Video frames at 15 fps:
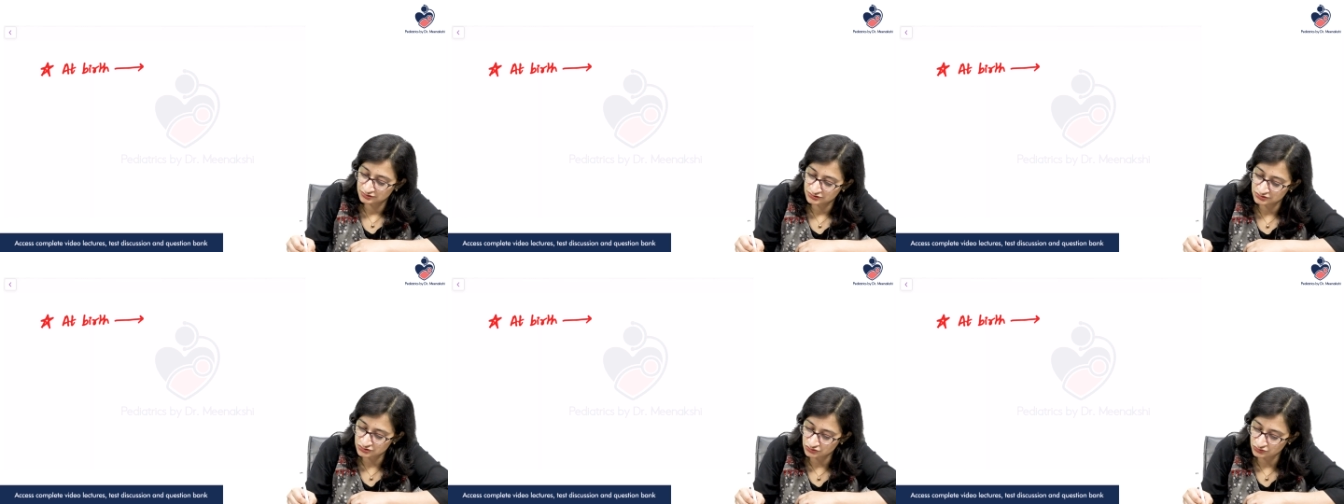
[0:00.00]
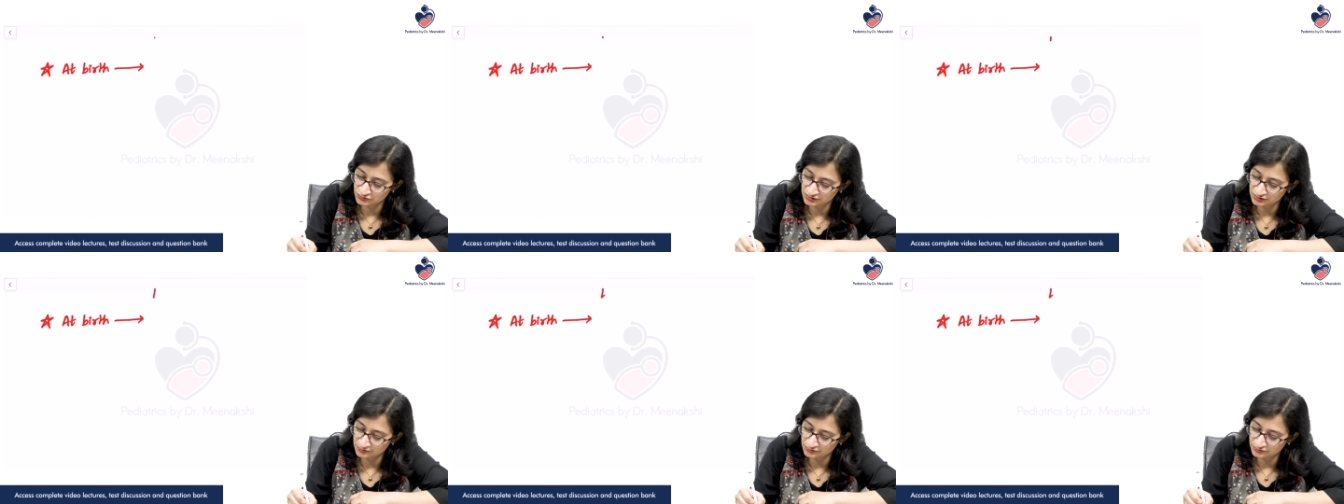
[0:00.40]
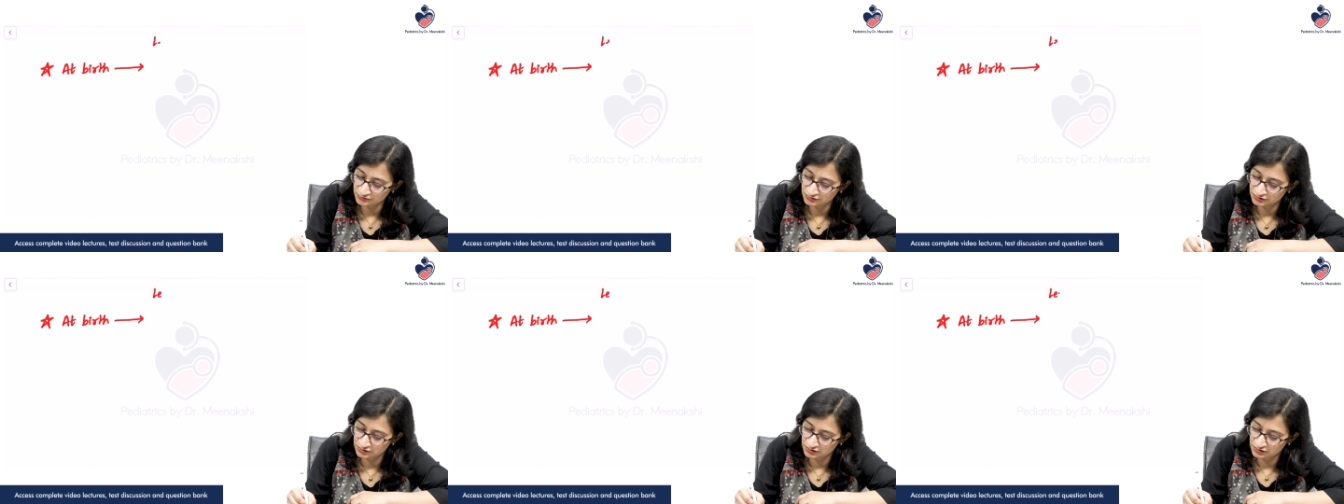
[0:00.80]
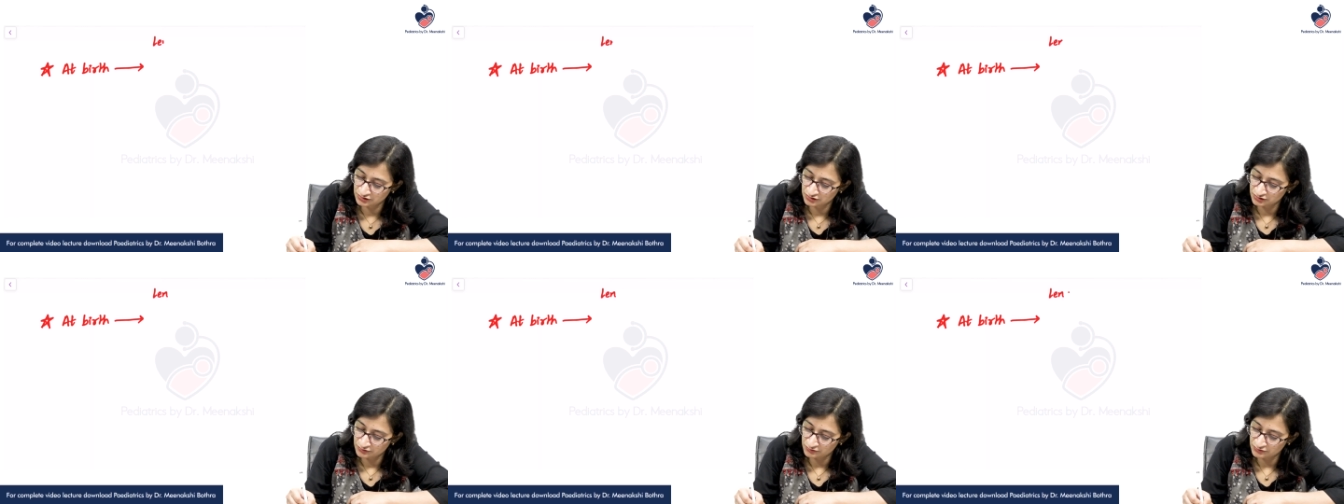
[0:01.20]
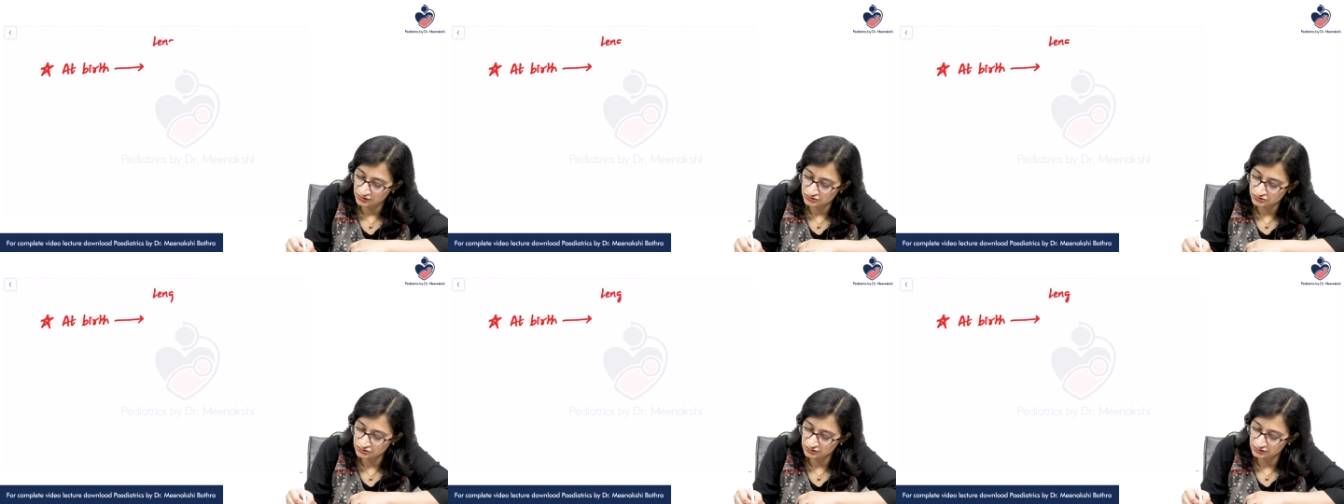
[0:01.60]
So we are
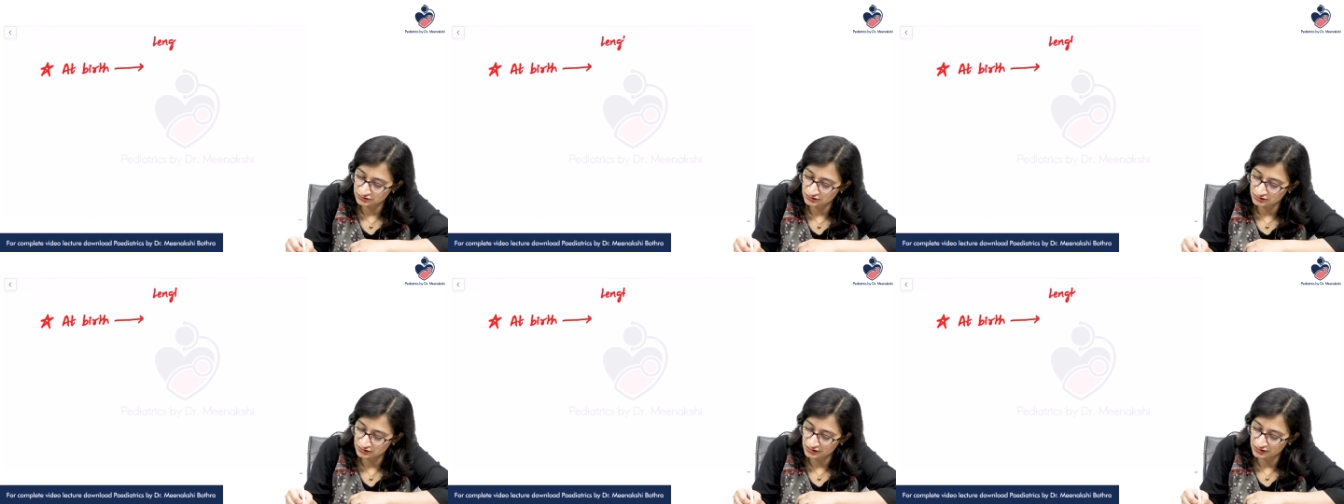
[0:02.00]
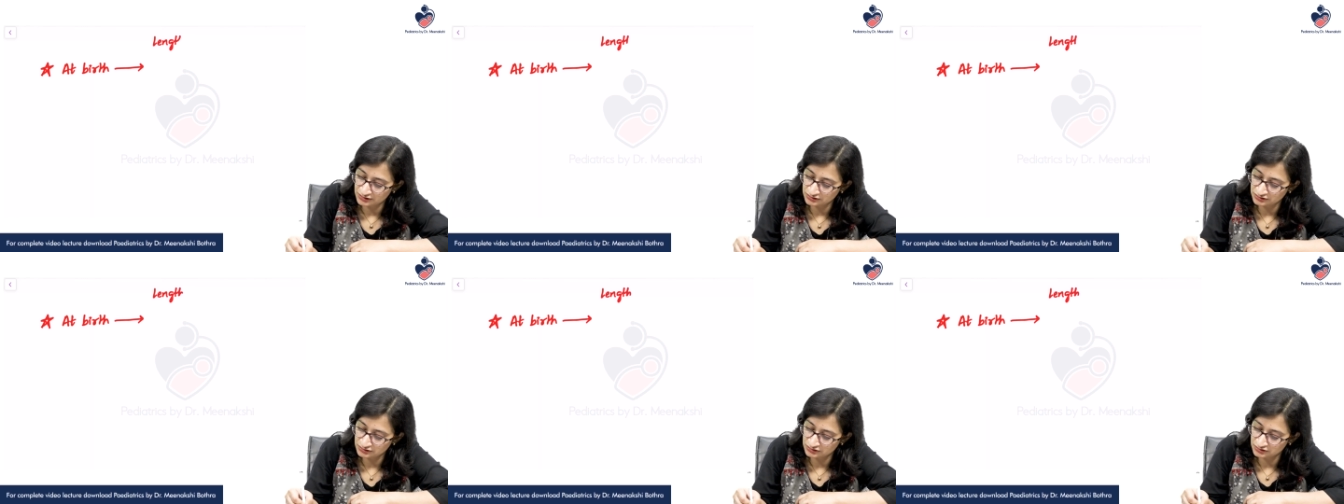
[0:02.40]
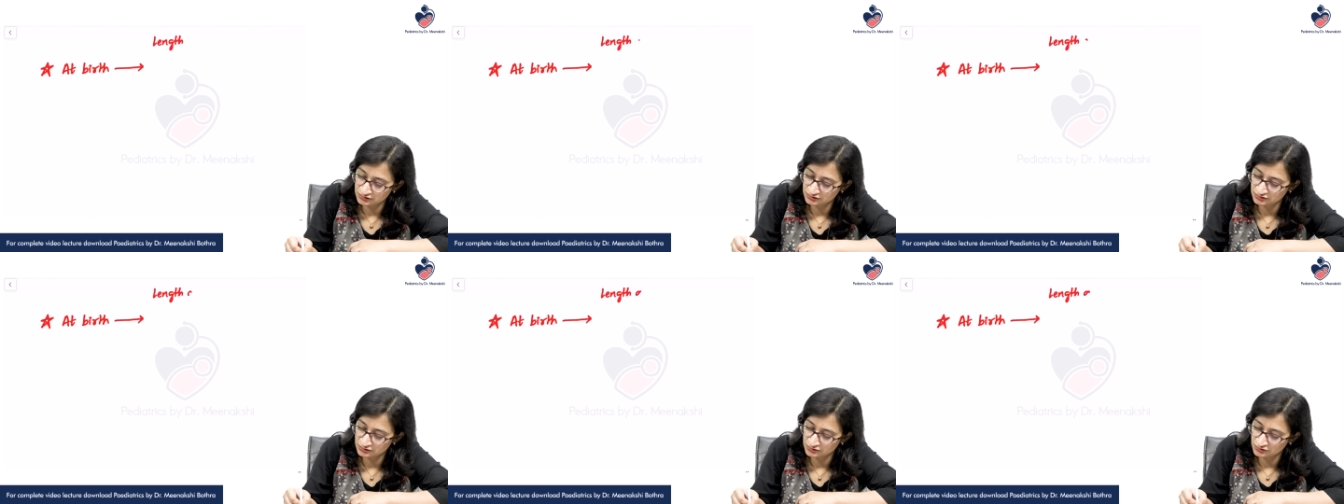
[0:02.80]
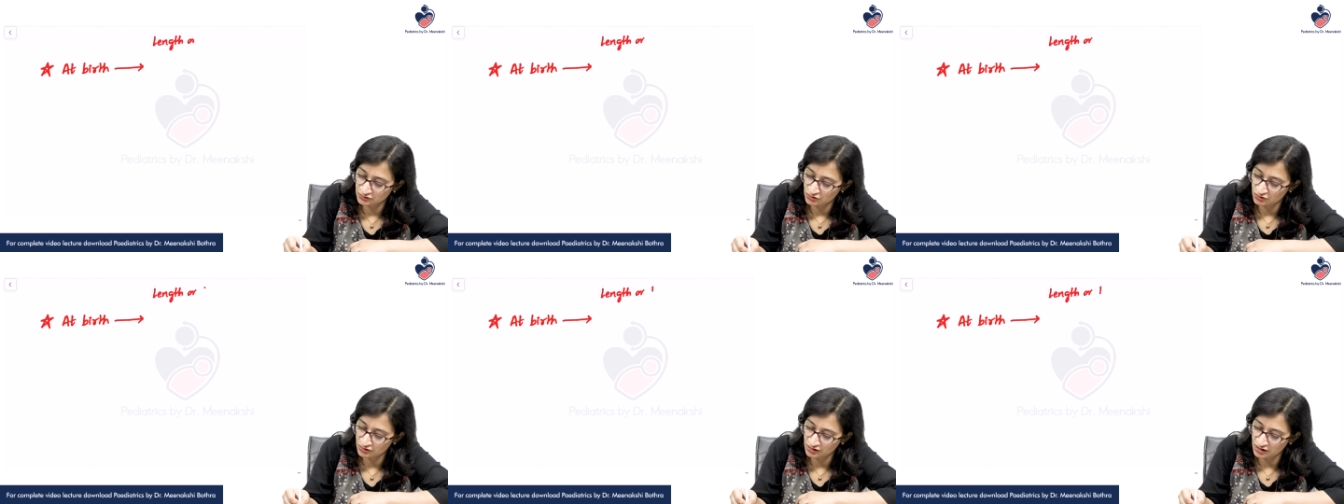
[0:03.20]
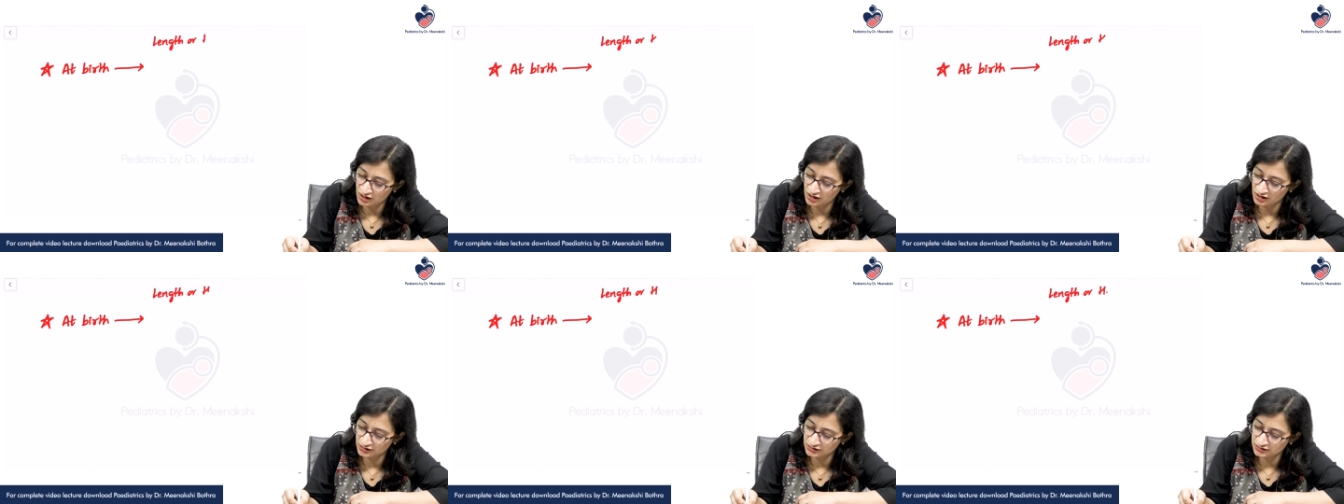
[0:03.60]
mentioning the length or
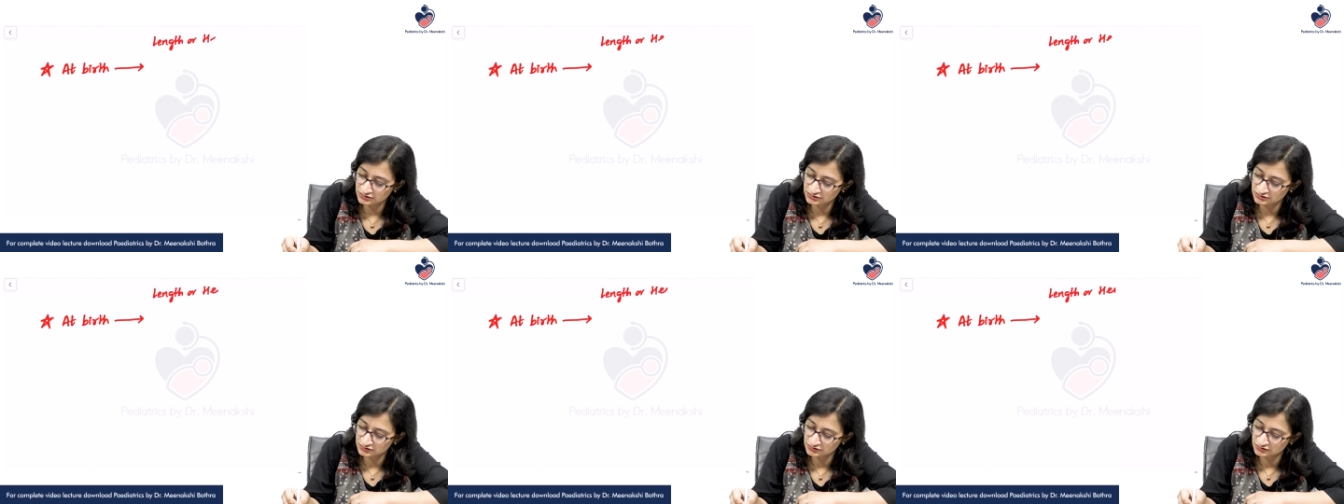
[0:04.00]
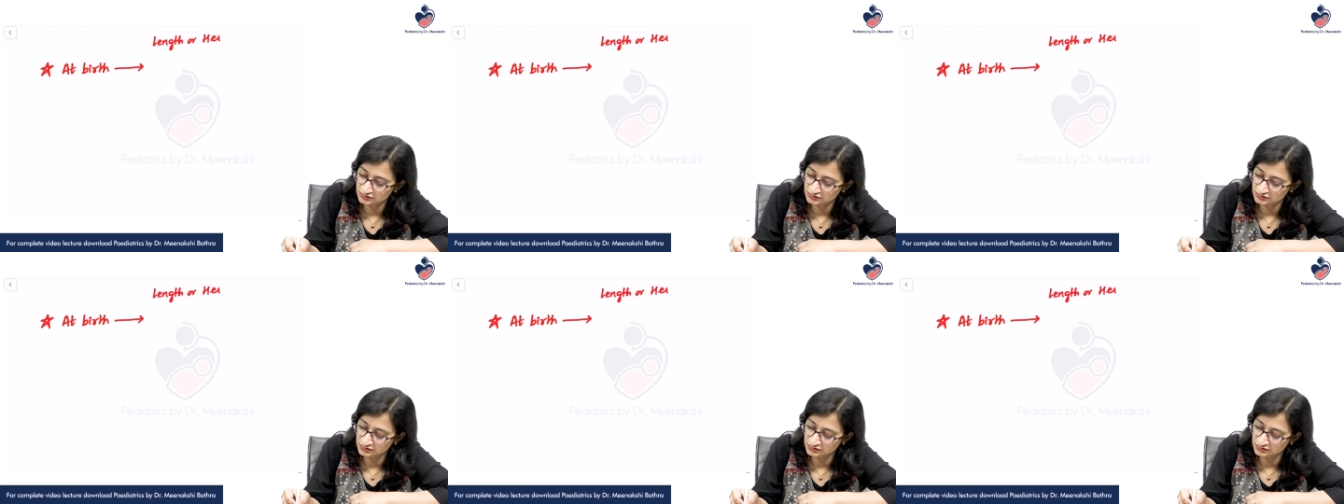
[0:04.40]
height.